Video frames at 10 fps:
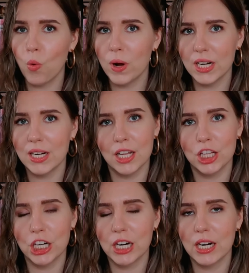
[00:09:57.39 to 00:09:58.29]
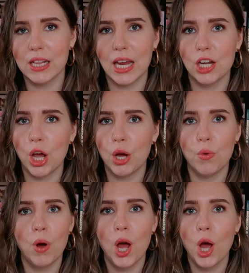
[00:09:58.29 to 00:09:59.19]
one another. They
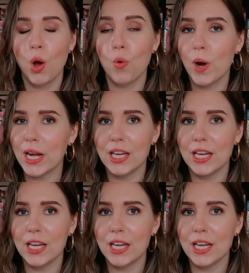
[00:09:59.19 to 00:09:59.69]
know what